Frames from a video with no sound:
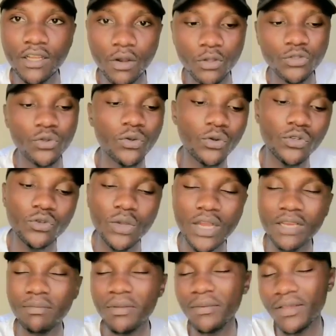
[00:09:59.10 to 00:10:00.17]
they're also going to
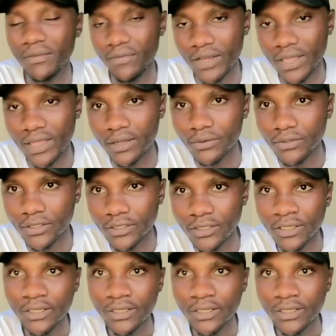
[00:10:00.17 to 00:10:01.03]
add maybe a 5,000.